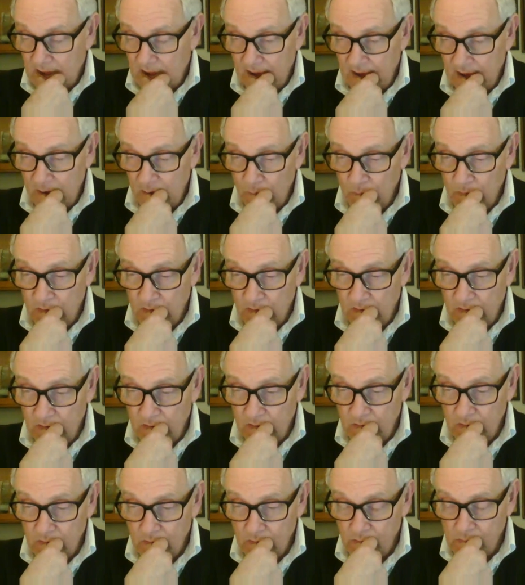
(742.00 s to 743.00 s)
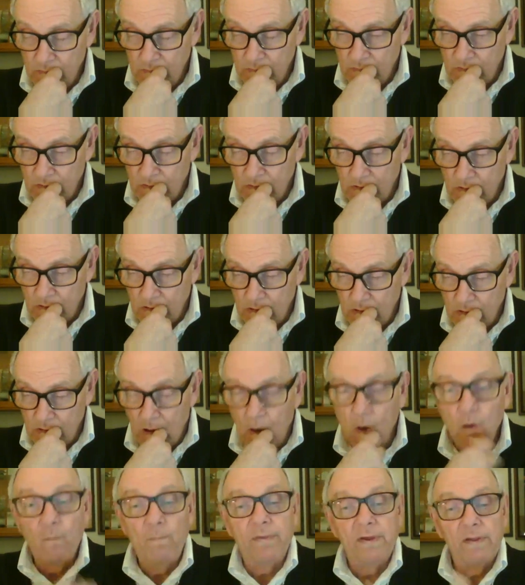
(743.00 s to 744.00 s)
I will
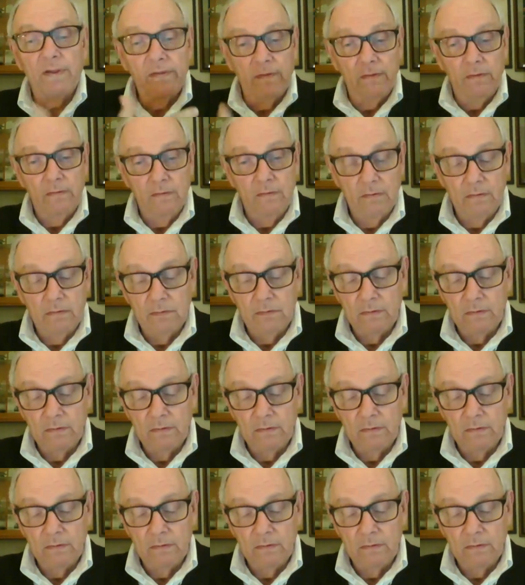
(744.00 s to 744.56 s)
open